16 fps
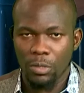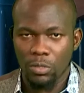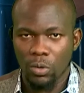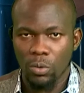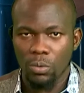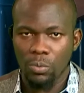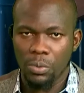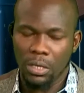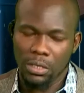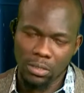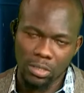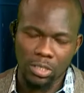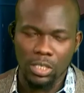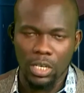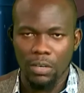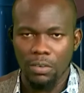So we are
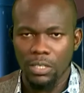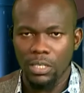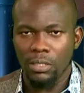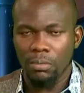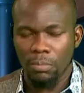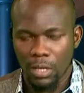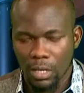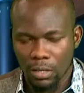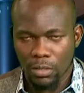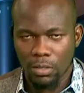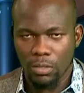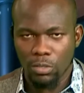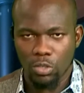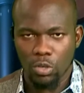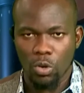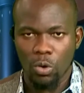cheering him
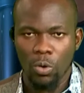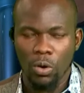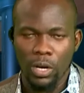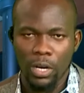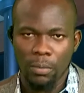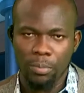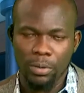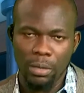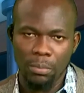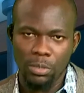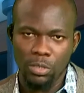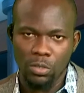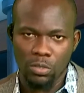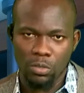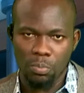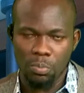to go on and probably
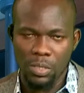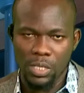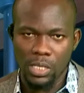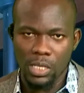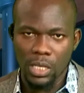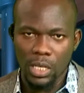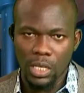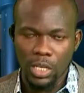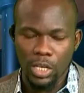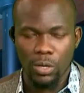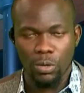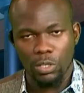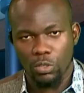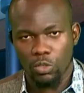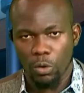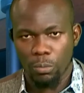just be, the
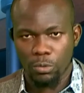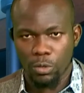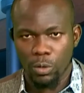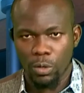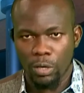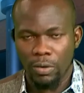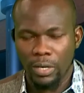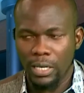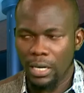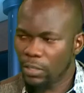top scorer right there.